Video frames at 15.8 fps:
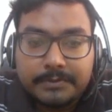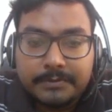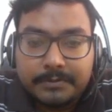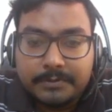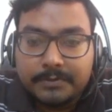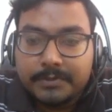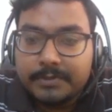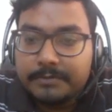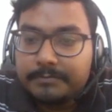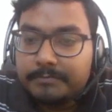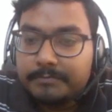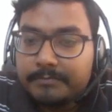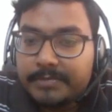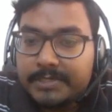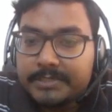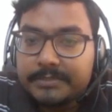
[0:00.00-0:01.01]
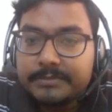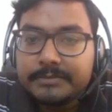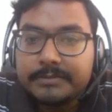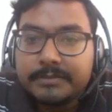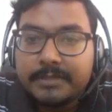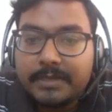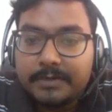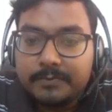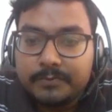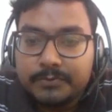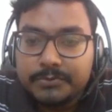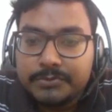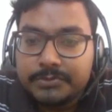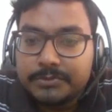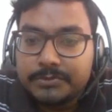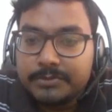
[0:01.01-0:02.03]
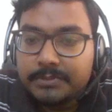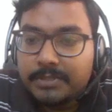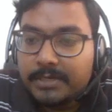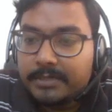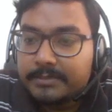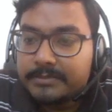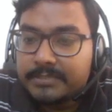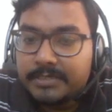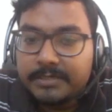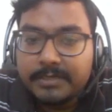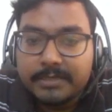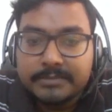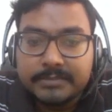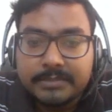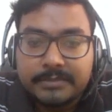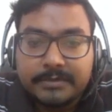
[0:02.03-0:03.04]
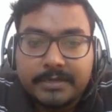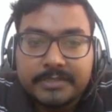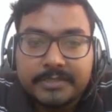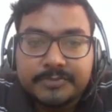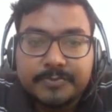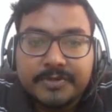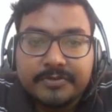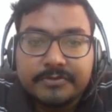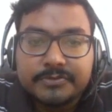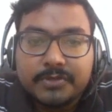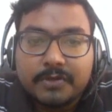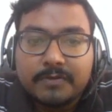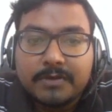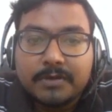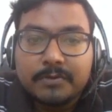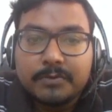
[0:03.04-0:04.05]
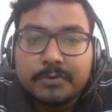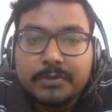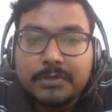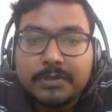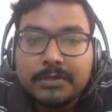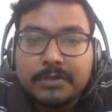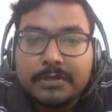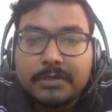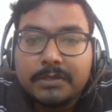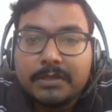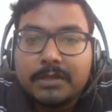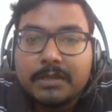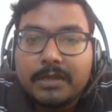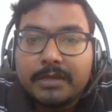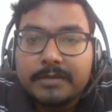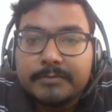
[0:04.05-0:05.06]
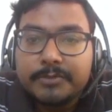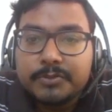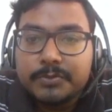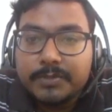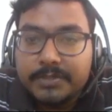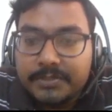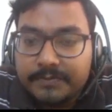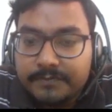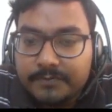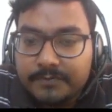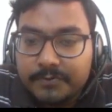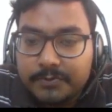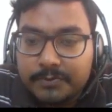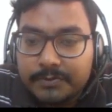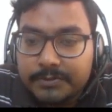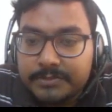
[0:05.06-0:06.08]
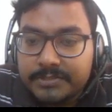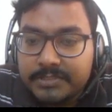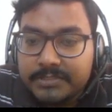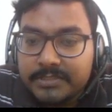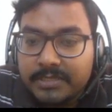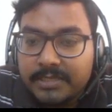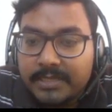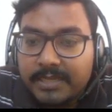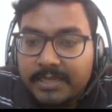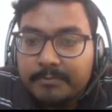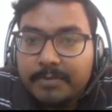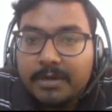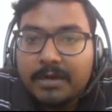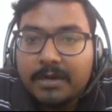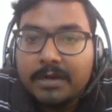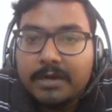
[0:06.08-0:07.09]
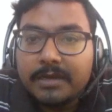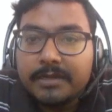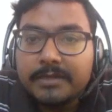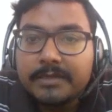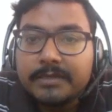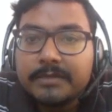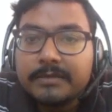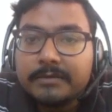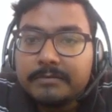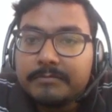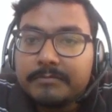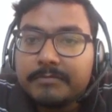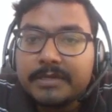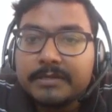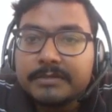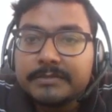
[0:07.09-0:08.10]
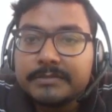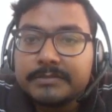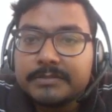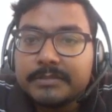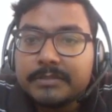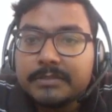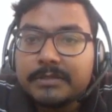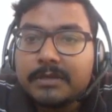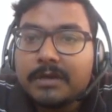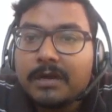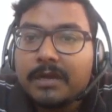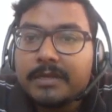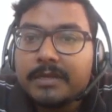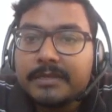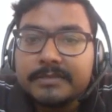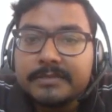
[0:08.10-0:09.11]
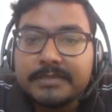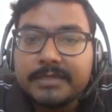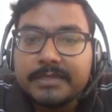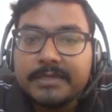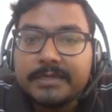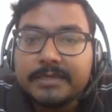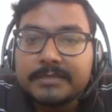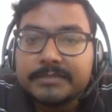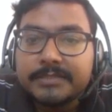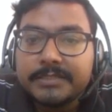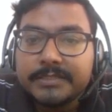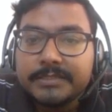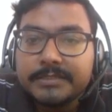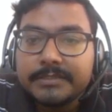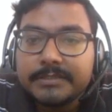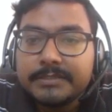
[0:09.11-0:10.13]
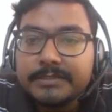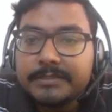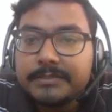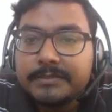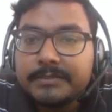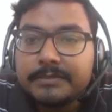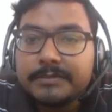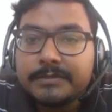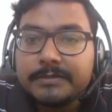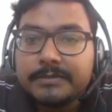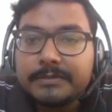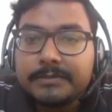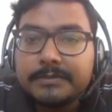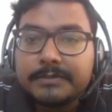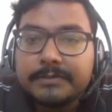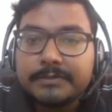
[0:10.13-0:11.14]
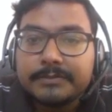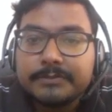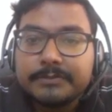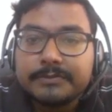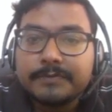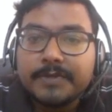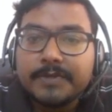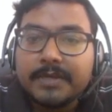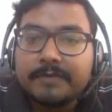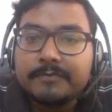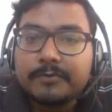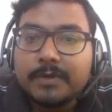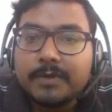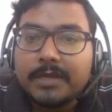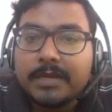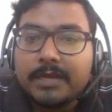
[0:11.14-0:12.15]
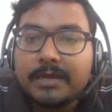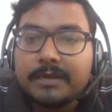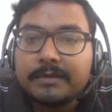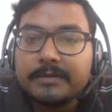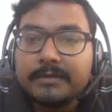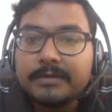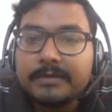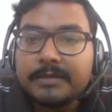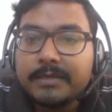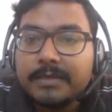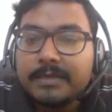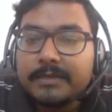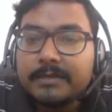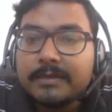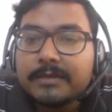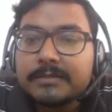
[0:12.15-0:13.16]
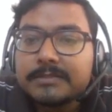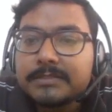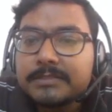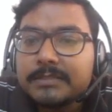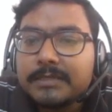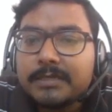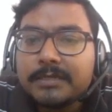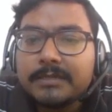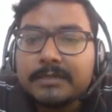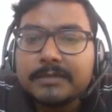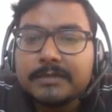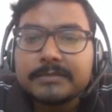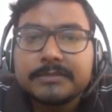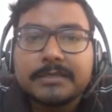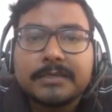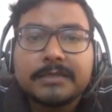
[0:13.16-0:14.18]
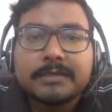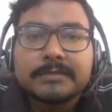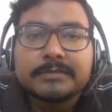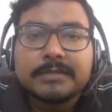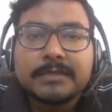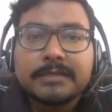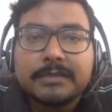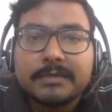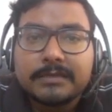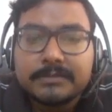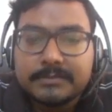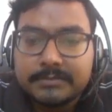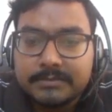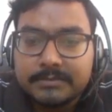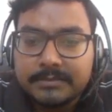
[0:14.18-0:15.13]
Okay, better. That syntax error has been resolved now. Line number 24, it says the name I because I is index here. So we have to add index, index, index, index.